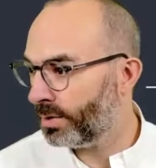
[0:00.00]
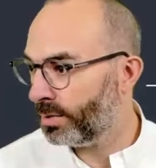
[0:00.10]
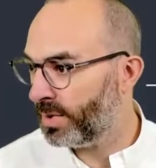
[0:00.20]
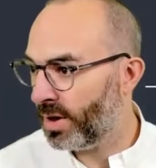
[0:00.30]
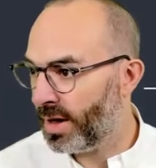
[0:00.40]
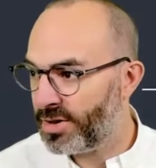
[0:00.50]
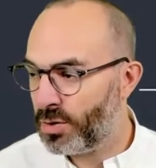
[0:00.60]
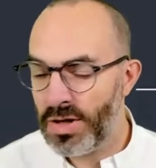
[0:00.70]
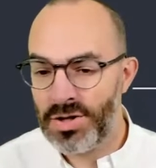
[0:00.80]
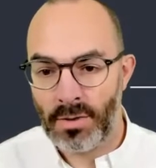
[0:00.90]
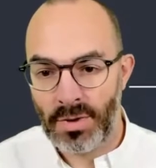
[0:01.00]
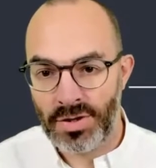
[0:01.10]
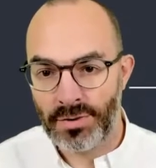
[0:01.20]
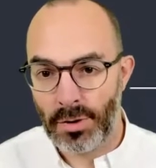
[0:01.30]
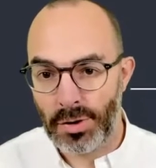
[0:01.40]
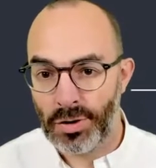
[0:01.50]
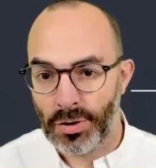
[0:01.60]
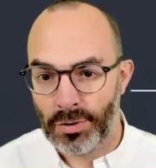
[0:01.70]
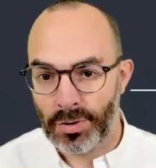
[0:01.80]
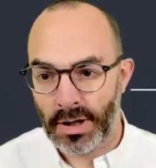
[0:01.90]
with the last question, which is focused
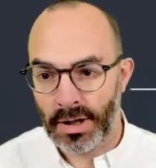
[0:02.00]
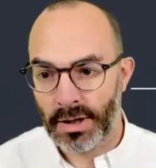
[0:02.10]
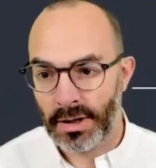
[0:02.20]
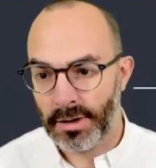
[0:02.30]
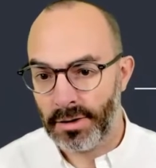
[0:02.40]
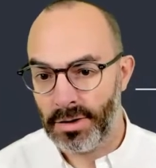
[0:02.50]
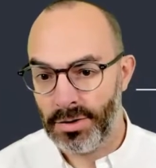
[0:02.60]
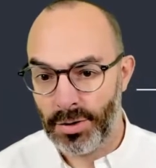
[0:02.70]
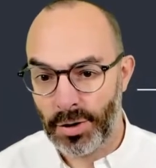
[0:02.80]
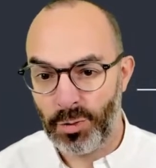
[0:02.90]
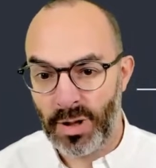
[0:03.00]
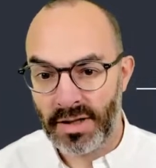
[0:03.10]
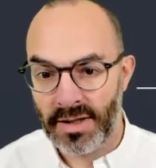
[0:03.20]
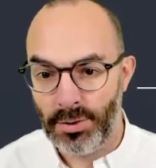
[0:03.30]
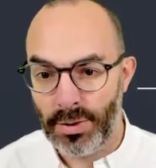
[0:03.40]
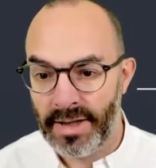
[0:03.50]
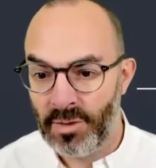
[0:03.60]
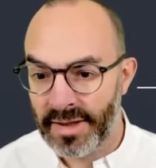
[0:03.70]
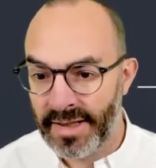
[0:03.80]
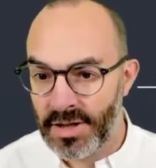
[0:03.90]
on third-party cookie
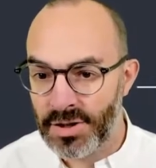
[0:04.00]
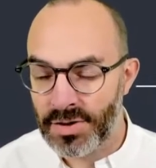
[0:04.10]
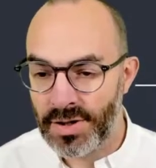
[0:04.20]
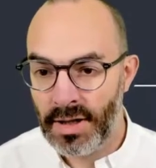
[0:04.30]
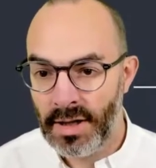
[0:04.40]
limitations.